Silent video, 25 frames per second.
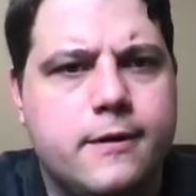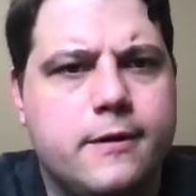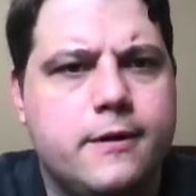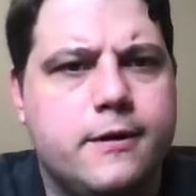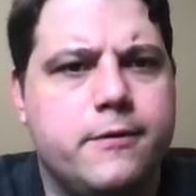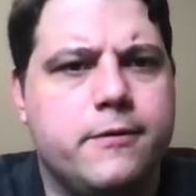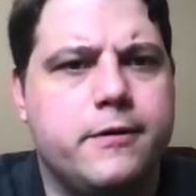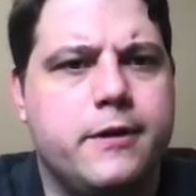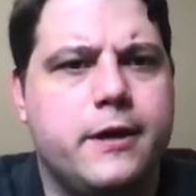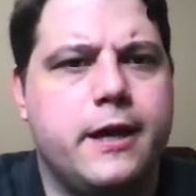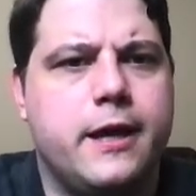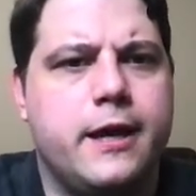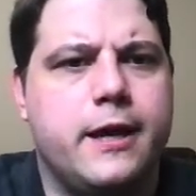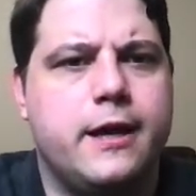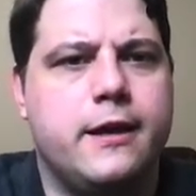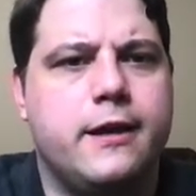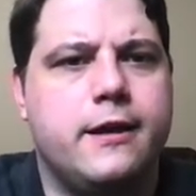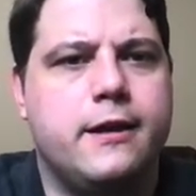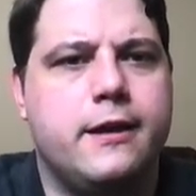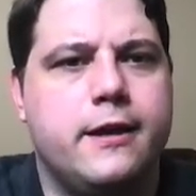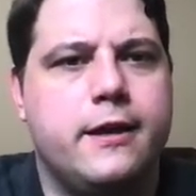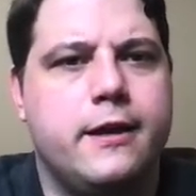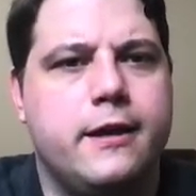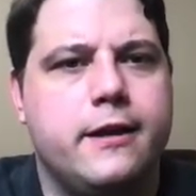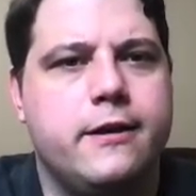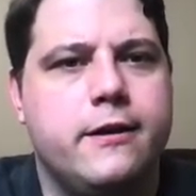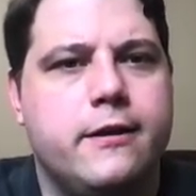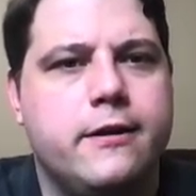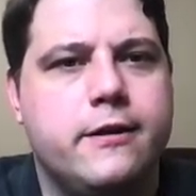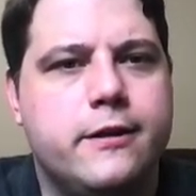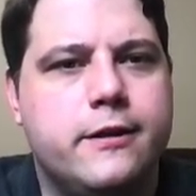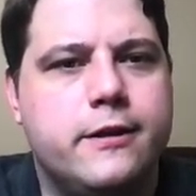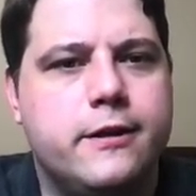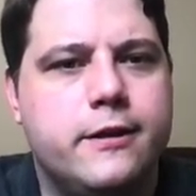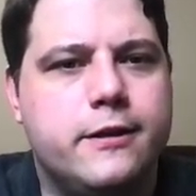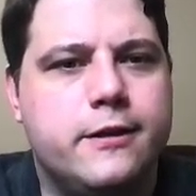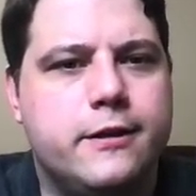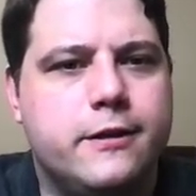Okay, and
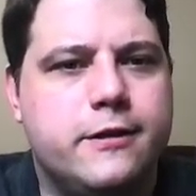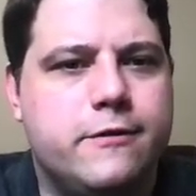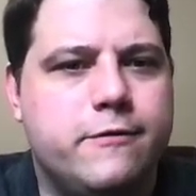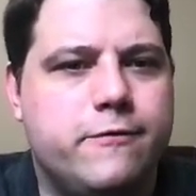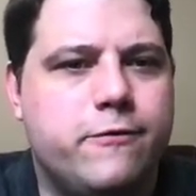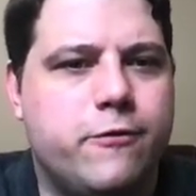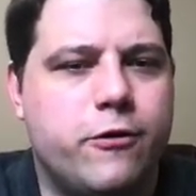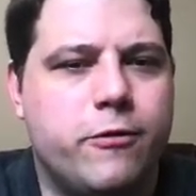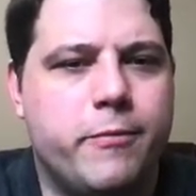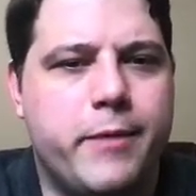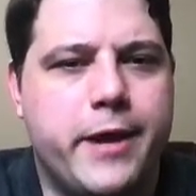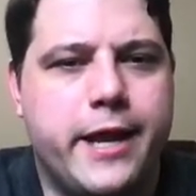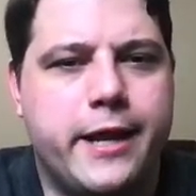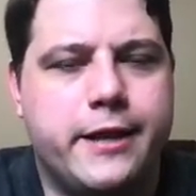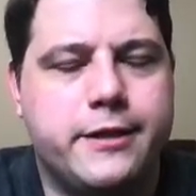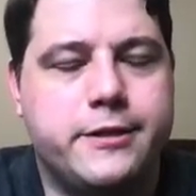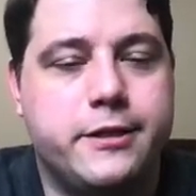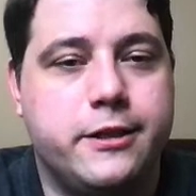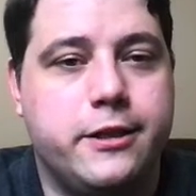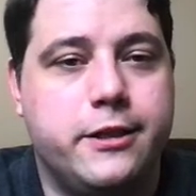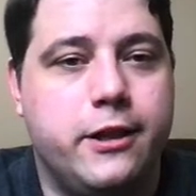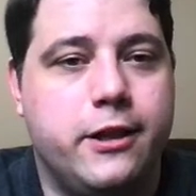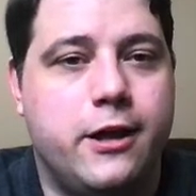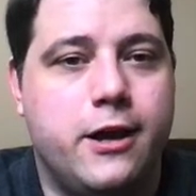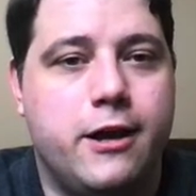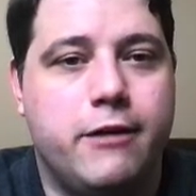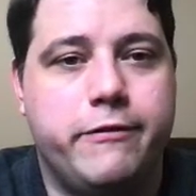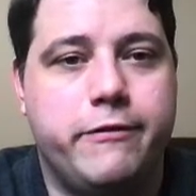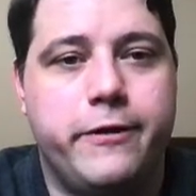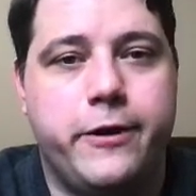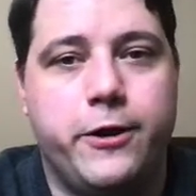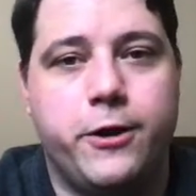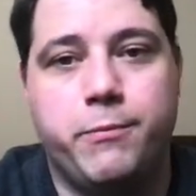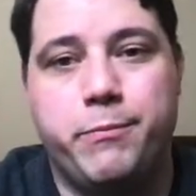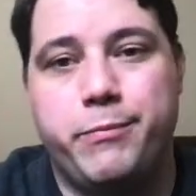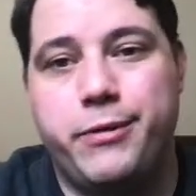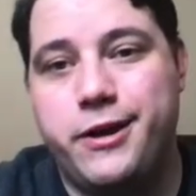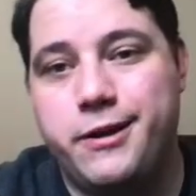formatting's a little off
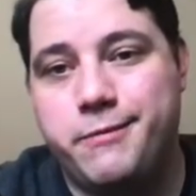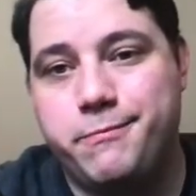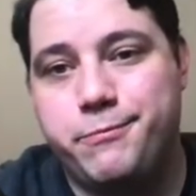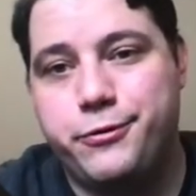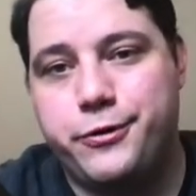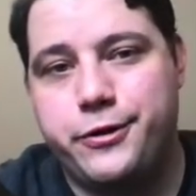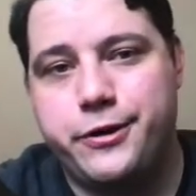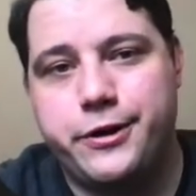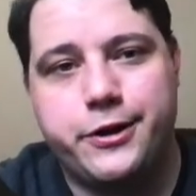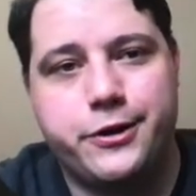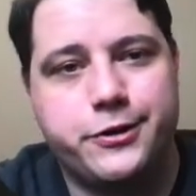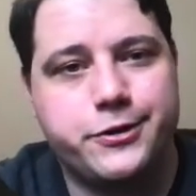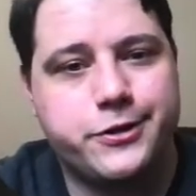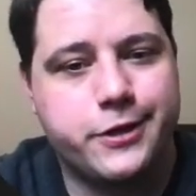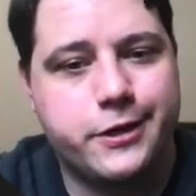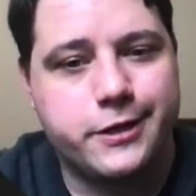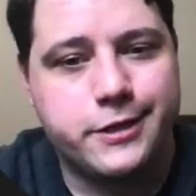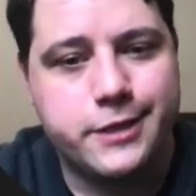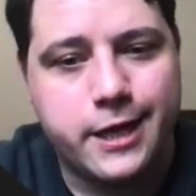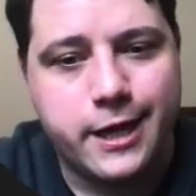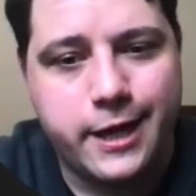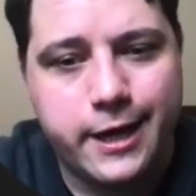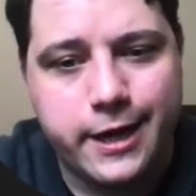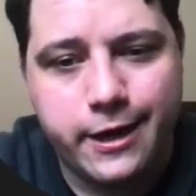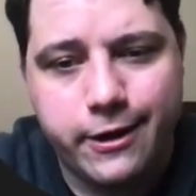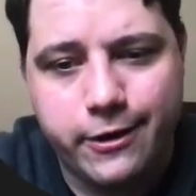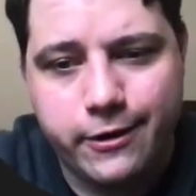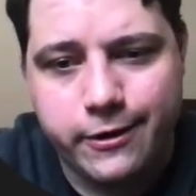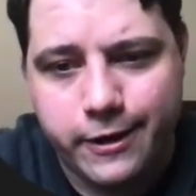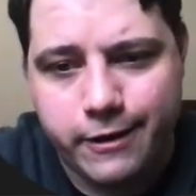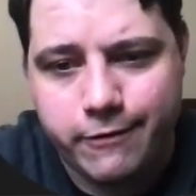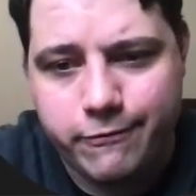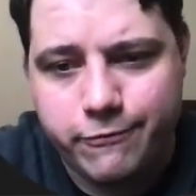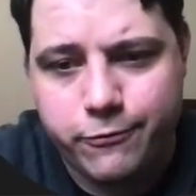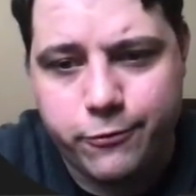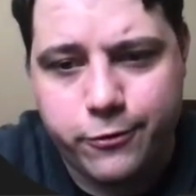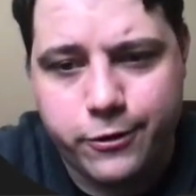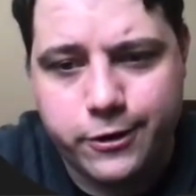here, but Prettier's going to take care of
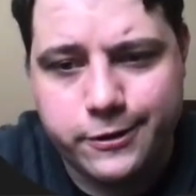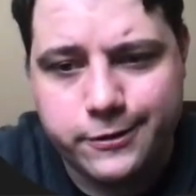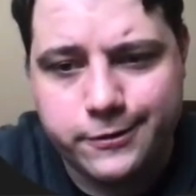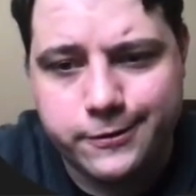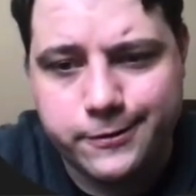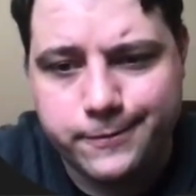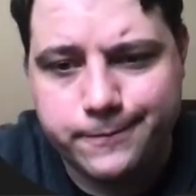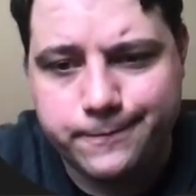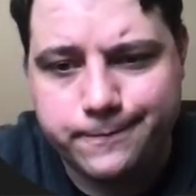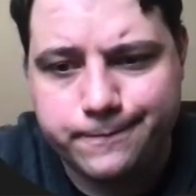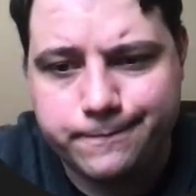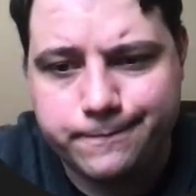that for us.